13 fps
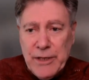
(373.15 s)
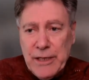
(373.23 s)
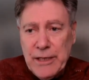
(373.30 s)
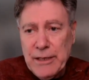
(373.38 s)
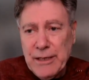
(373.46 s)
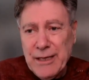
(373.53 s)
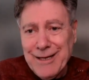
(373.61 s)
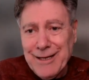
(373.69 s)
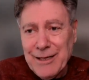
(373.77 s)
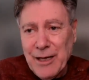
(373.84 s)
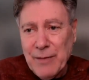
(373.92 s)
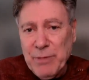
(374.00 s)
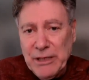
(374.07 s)
the
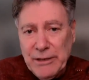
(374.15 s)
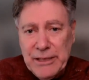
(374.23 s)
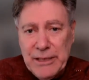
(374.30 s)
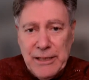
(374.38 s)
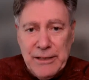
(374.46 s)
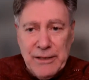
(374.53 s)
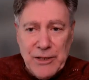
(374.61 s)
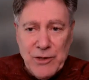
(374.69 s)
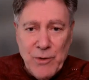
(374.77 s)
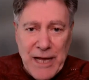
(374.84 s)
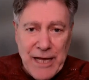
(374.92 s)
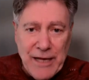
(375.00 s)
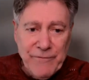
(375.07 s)
uh, ability that
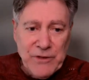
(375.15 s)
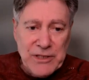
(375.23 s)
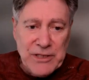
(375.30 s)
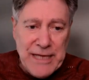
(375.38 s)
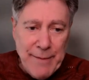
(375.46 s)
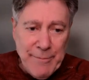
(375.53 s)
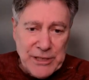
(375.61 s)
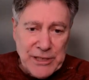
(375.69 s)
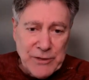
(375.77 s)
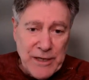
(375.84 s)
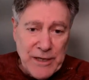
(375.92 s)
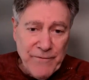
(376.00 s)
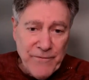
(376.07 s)
you have to
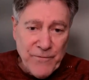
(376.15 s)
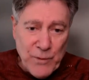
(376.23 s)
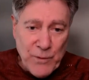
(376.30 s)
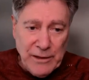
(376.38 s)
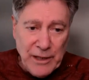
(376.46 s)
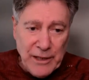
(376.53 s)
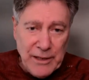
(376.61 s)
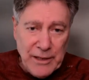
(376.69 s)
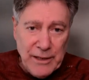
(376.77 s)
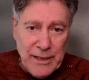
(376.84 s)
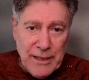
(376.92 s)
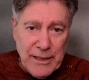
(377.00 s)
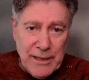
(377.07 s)
demonstrate
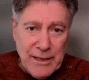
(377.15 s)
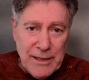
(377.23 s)
freely